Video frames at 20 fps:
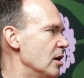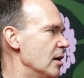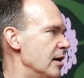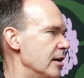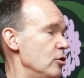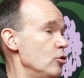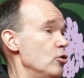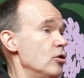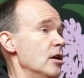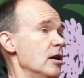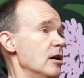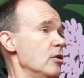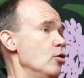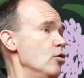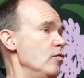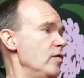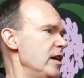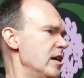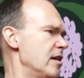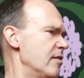you're going to go
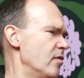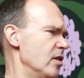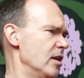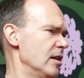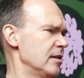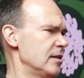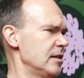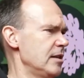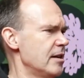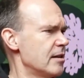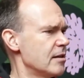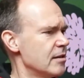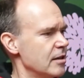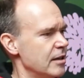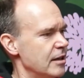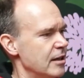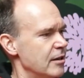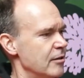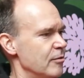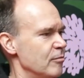there and volunteer?
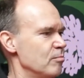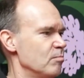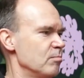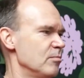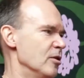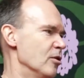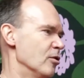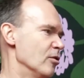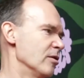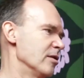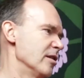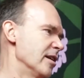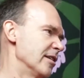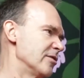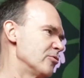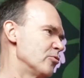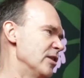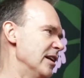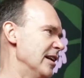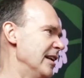Yeah, like
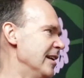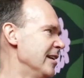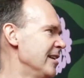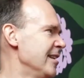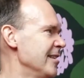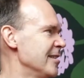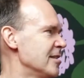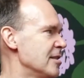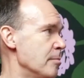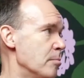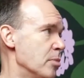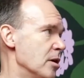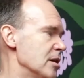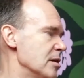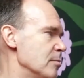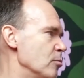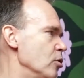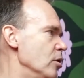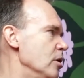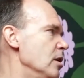really, it's
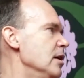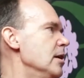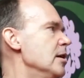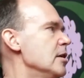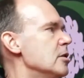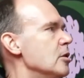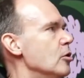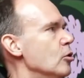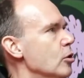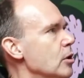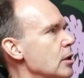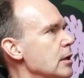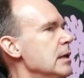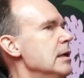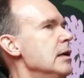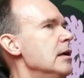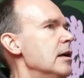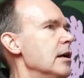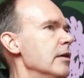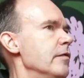impossible. So
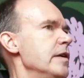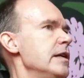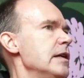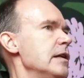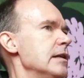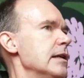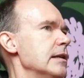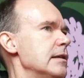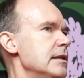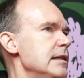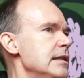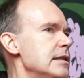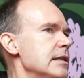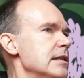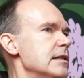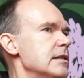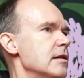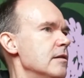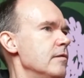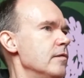I think that this is
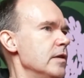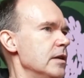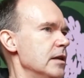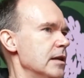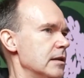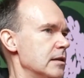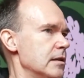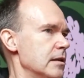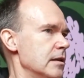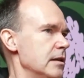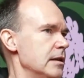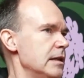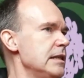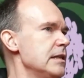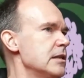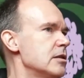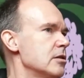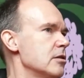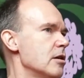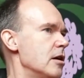something that
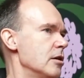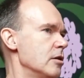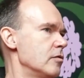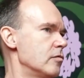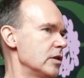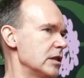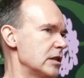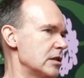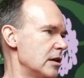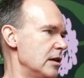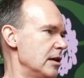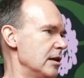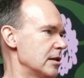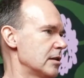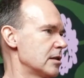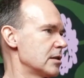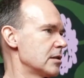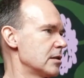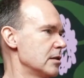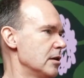these kind of
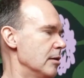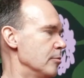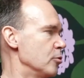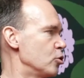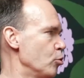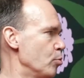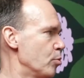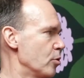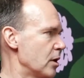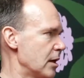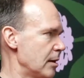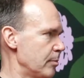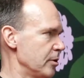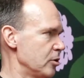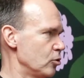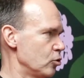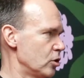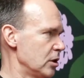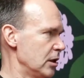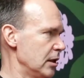results I'm super happy
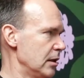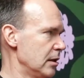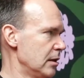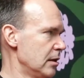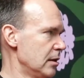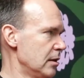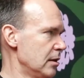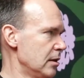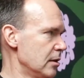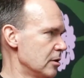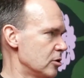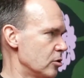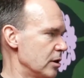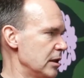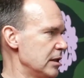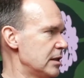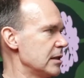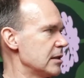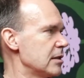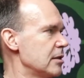to see. So
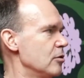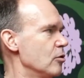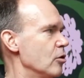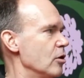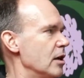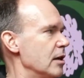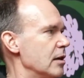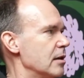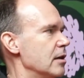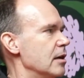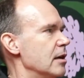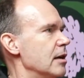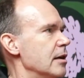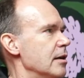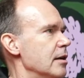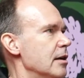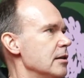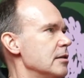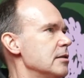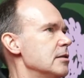this is, not,
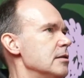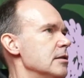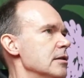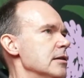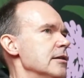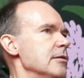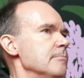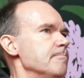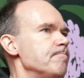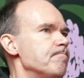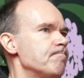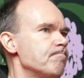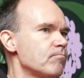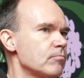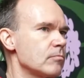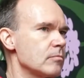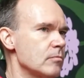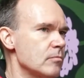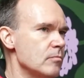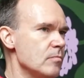it's
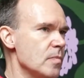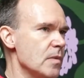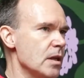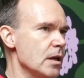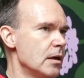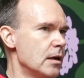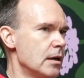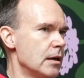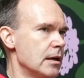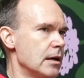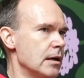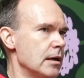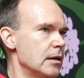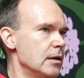a